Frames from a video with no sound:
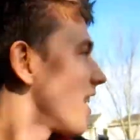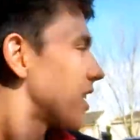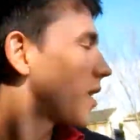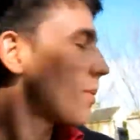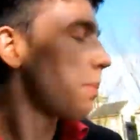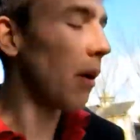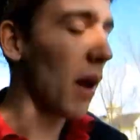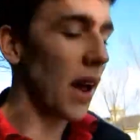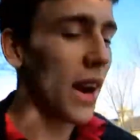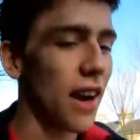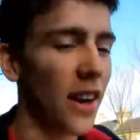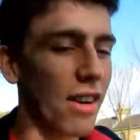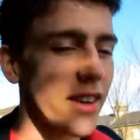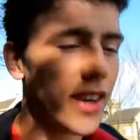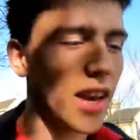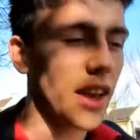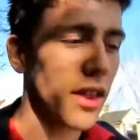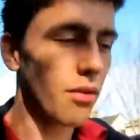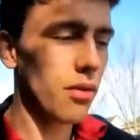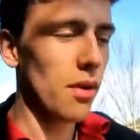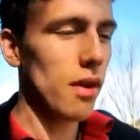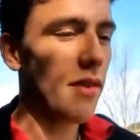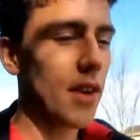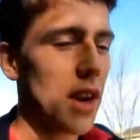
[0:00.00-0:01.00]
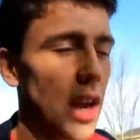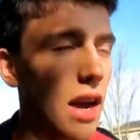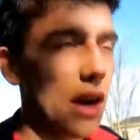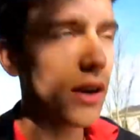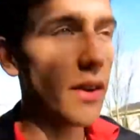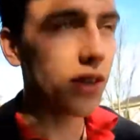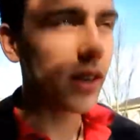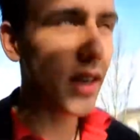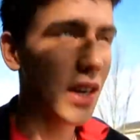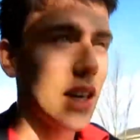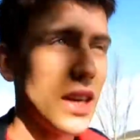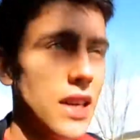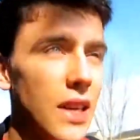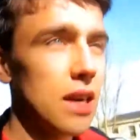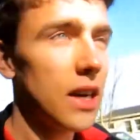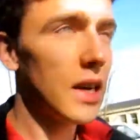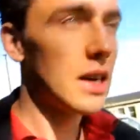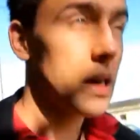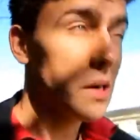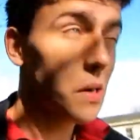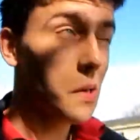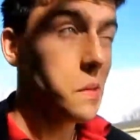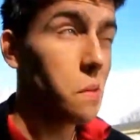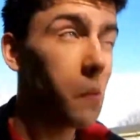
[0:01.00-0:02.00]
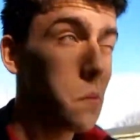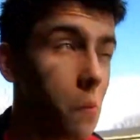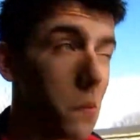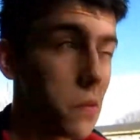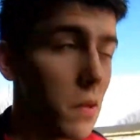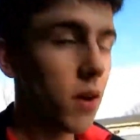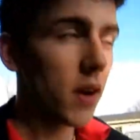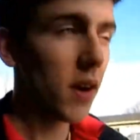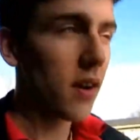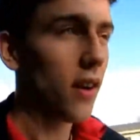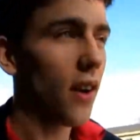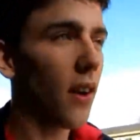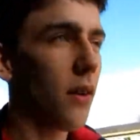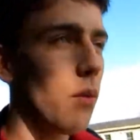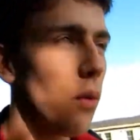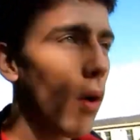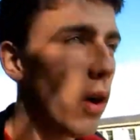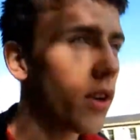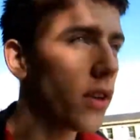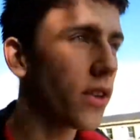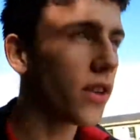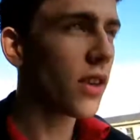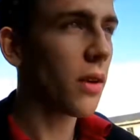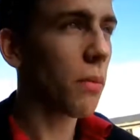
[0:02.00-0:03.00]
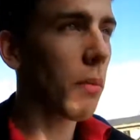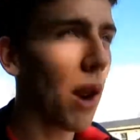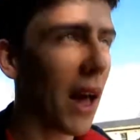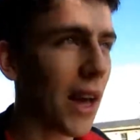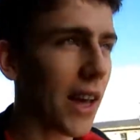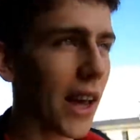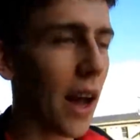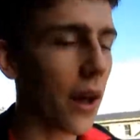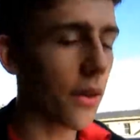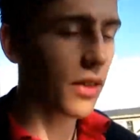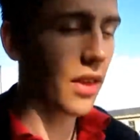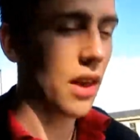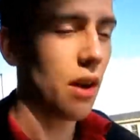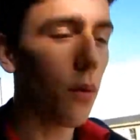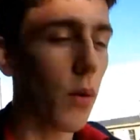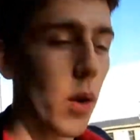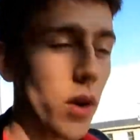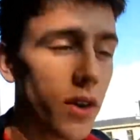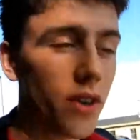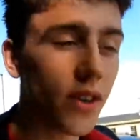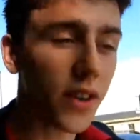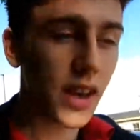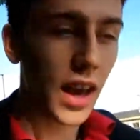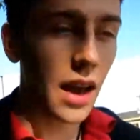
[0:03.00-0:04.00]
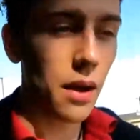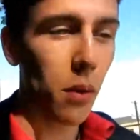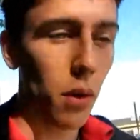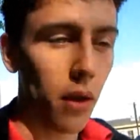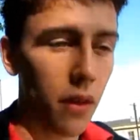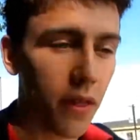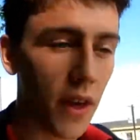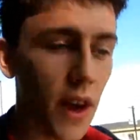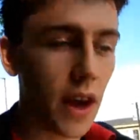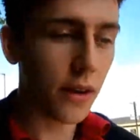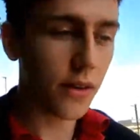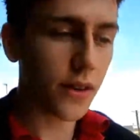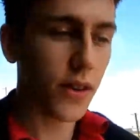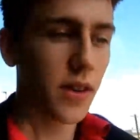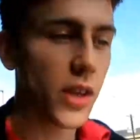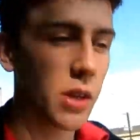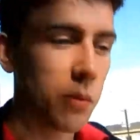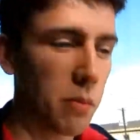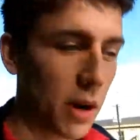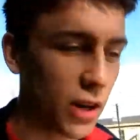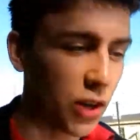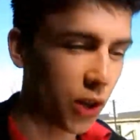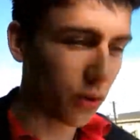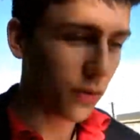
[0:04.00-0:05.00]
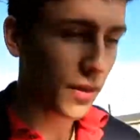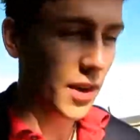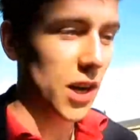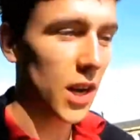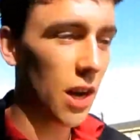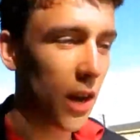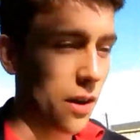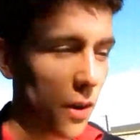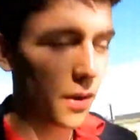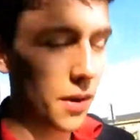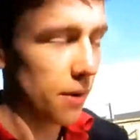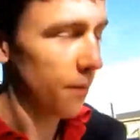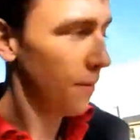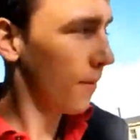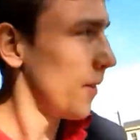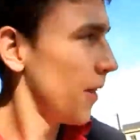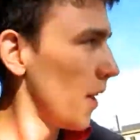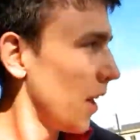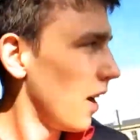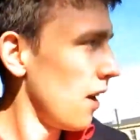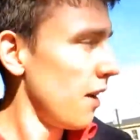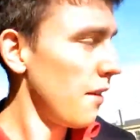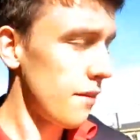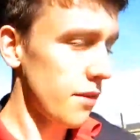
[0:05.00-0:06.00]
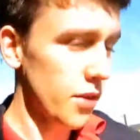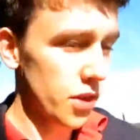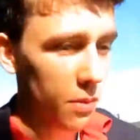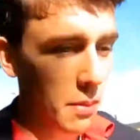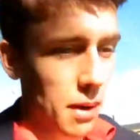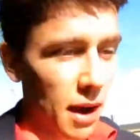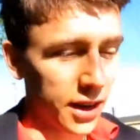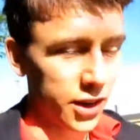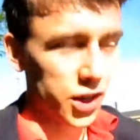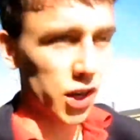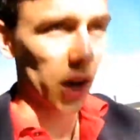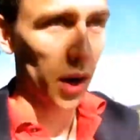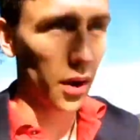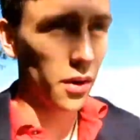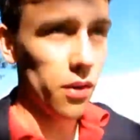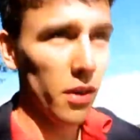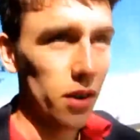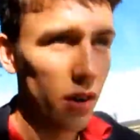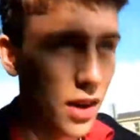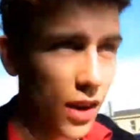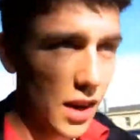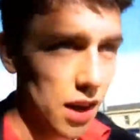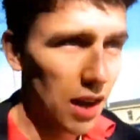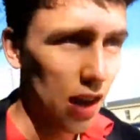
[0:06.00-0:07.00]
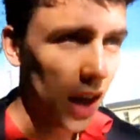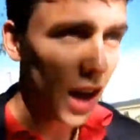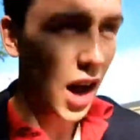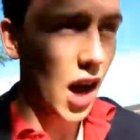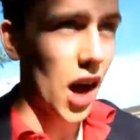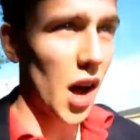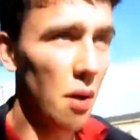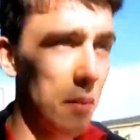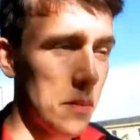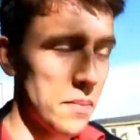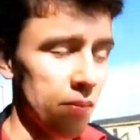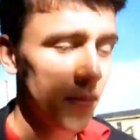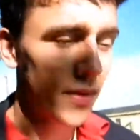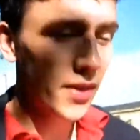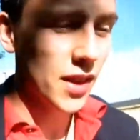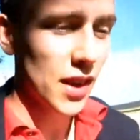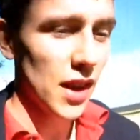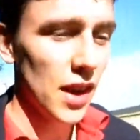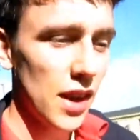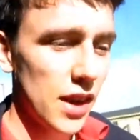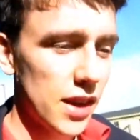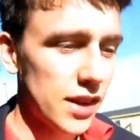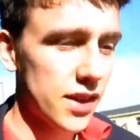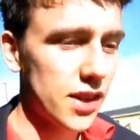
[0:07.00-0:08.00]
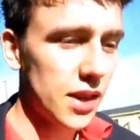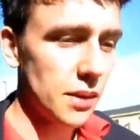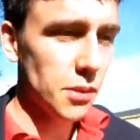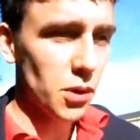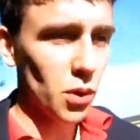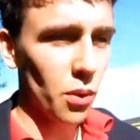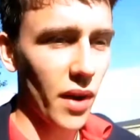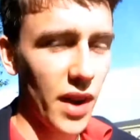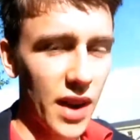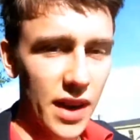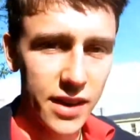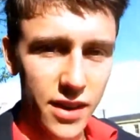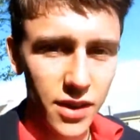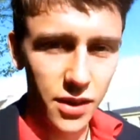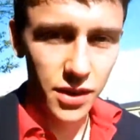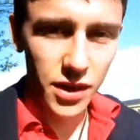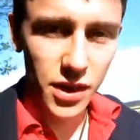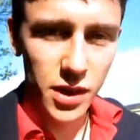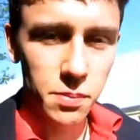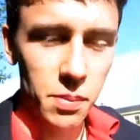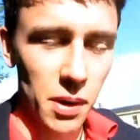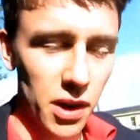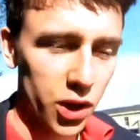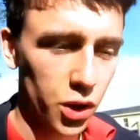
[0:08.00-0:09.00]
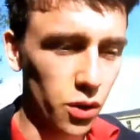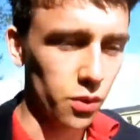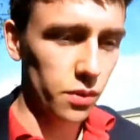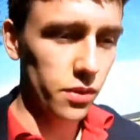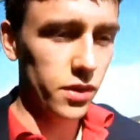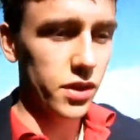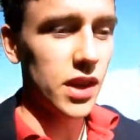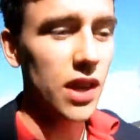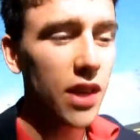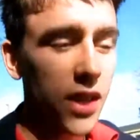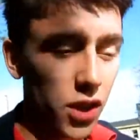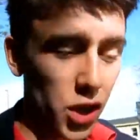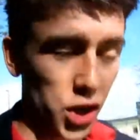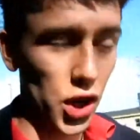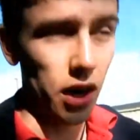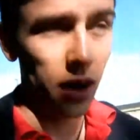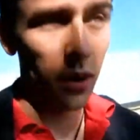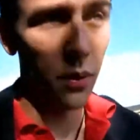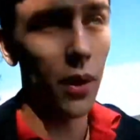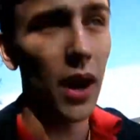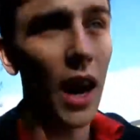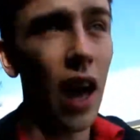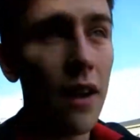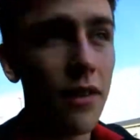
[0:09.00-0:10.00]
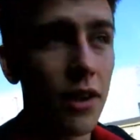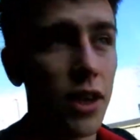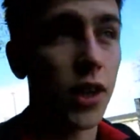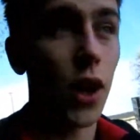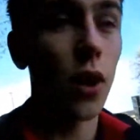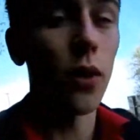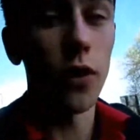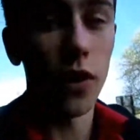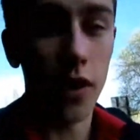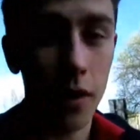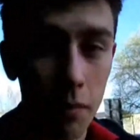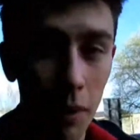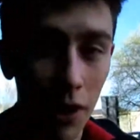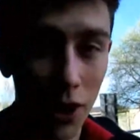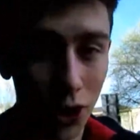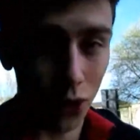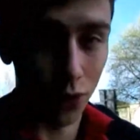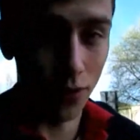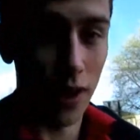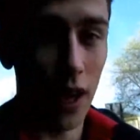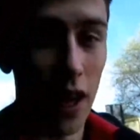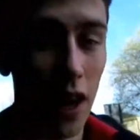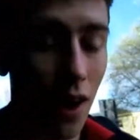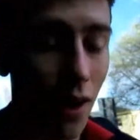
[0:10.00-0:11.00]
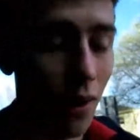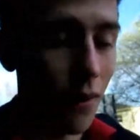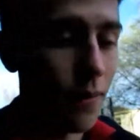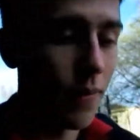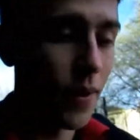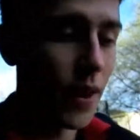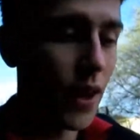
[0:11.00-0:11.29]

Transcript: need to plan, like I say, three videos. One's the blackout thing, one's day 1000 special video for the main channel. It seems weird doing a special. This channel will have its own special video,